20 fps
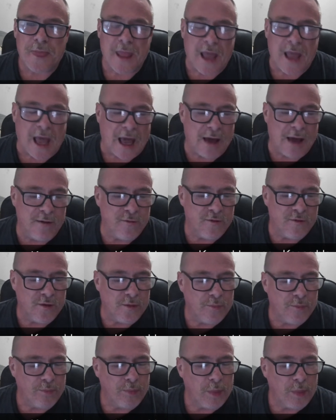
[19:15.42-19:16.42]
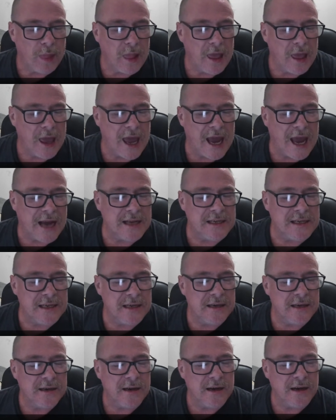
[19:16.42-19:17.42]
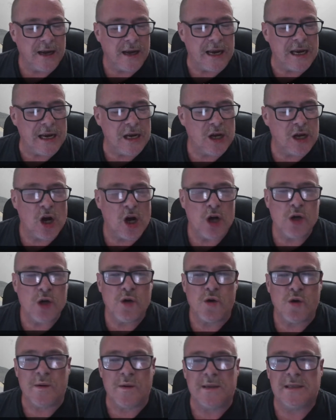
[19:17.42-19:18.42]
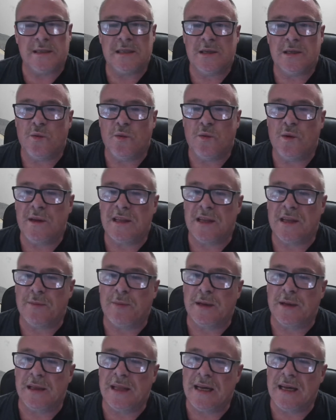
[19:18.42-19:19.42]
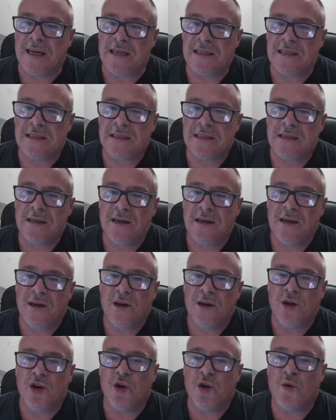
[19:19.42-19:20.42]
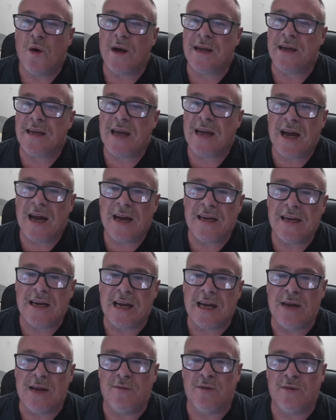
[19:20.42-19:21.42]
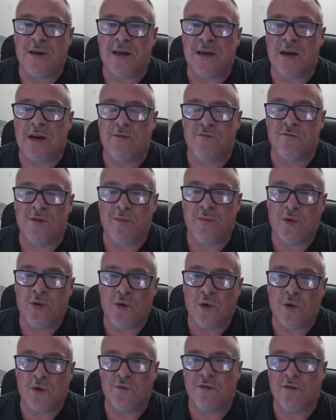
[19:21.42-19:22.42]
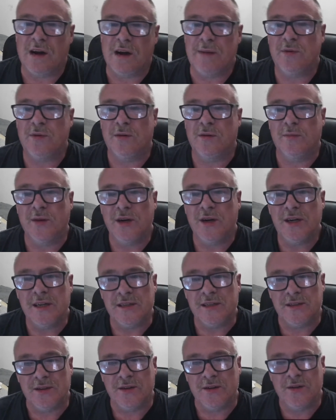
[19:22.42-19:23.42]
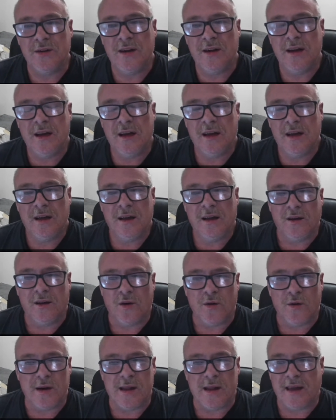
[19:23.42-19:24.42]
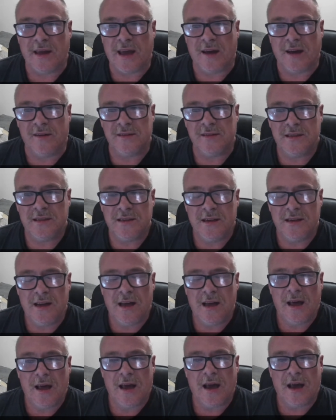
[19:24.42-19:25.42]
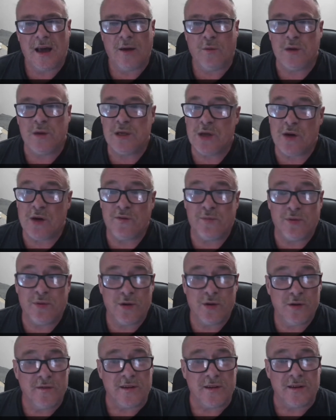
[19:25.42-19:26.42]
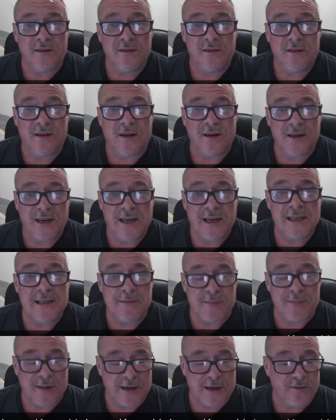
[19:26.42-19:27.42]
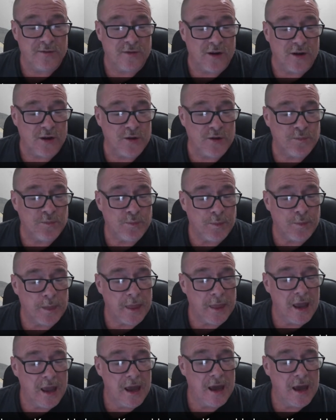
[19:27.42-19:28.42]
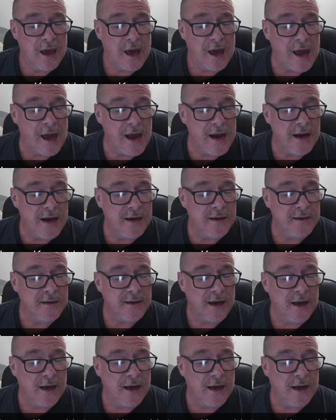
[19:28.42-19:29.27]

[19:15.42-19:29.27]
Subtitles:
have acted in congruence with the police, who I can't even report rape or murder to, or anything else, which I've proven on killhim.info. And